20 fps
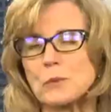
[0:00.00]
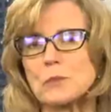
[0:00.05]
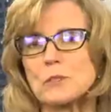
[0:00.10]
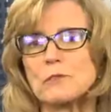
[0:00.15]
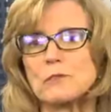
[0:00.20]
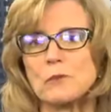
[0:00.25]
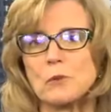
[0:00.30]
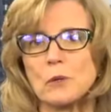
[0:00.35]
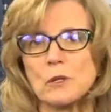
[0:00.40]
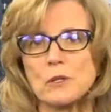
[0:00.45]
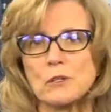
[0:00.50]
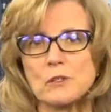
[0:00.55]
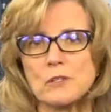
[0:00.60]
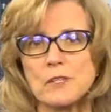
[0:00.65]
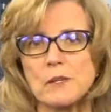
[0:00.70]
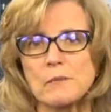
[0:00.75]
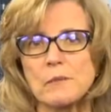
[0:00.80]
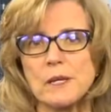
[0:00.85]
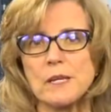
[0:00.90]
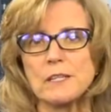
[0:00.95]
a divorce
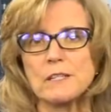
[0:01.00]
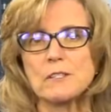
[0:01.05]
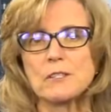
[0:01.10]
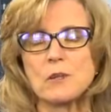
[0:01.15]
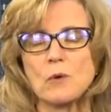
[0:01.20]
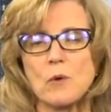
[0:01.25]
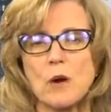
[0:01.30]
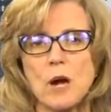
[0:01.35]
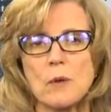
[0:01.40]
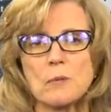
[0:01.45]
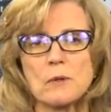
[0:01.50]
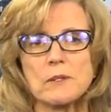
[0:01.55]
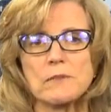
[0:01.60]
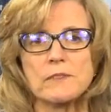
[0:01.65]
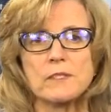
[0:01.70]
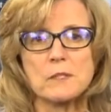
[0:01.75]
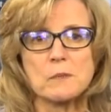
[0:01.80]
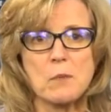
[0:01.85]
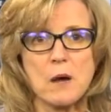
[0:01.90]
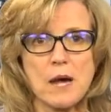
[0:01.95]
and being as cooperative
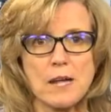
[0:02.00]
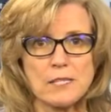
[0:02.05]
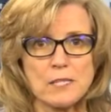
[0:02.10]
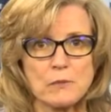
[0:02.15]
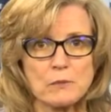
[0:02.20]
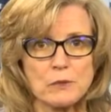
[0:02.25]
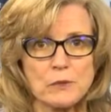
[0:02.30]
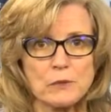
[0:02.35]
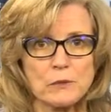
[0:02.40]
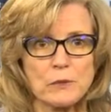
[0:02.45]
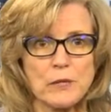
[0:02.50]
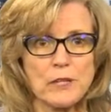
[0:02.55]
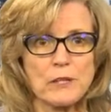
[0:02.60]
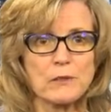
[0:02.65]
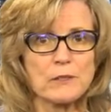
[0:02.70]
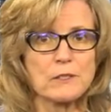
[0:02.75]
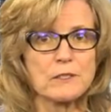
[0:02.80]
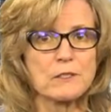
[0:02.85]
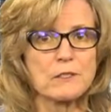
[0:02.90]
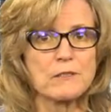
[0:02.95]
as possible, whether
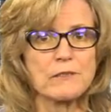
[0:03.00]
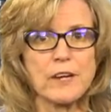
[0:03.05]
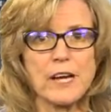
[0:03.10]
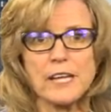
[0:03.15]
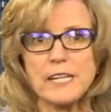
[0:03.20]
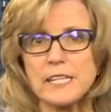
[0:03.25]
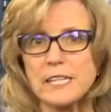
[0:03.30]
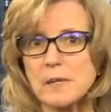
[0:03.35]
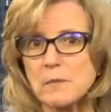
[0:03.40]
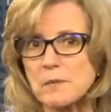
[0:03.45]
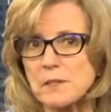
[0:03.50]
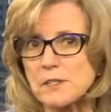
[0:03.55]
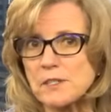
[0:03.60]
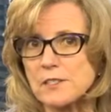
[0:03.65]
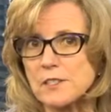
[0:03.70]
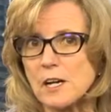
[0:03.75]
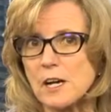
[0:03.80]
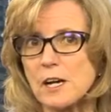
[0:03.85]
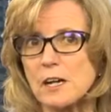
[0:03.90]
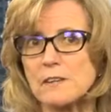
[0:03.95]
it's dividing up the
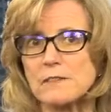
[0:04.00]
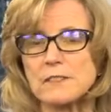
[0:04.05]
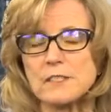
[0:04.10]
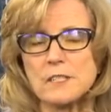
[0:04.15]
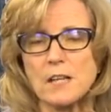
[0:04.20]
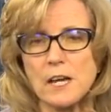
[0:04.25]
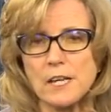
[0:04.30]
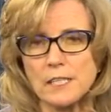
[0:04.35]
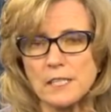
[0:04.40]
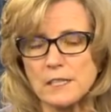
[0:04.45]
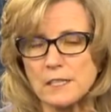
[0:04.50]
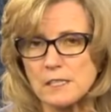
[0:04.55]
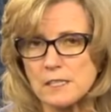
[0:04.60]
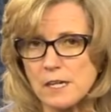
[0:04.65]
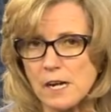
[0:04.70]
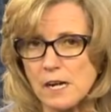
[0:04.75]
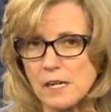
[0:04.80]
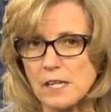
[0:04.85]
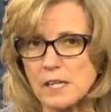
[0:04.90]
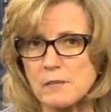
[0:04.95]
stuff, signing the
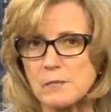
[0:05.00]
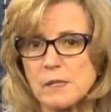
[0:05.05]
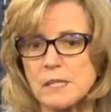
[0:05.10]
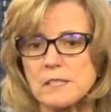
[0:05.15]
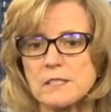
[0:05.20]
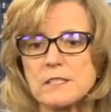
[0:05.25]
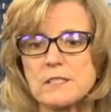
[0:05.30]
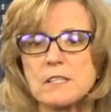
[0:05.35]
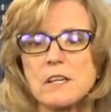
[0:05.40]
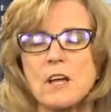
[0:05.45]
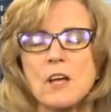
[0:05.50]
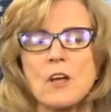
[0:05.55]
documents,